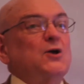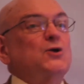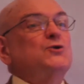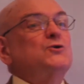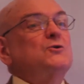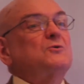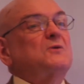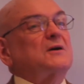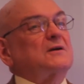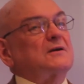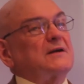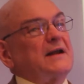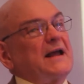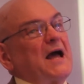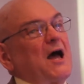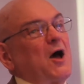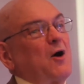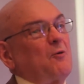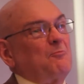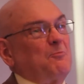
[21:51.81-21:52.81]
You can
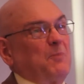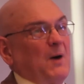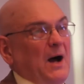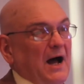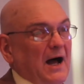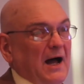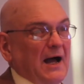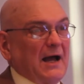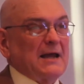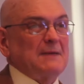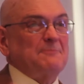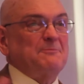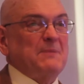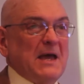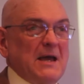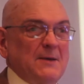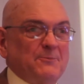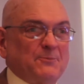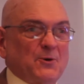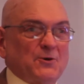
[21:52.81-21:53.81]
now buy
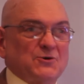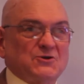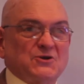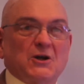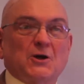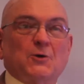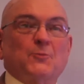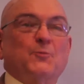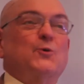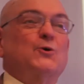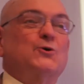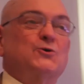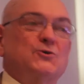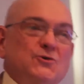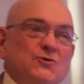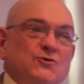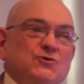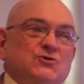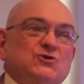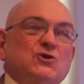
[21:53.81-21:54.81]
papers that are
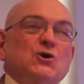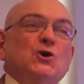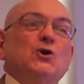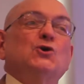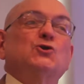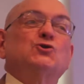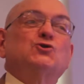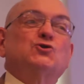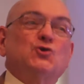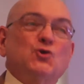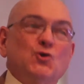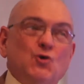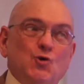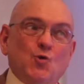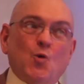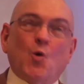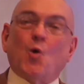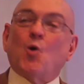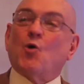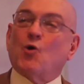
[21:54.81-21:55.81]
produced to
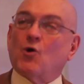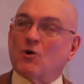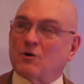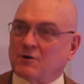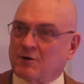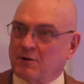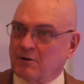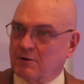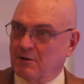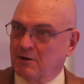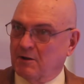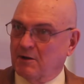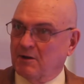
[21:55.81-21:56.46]
order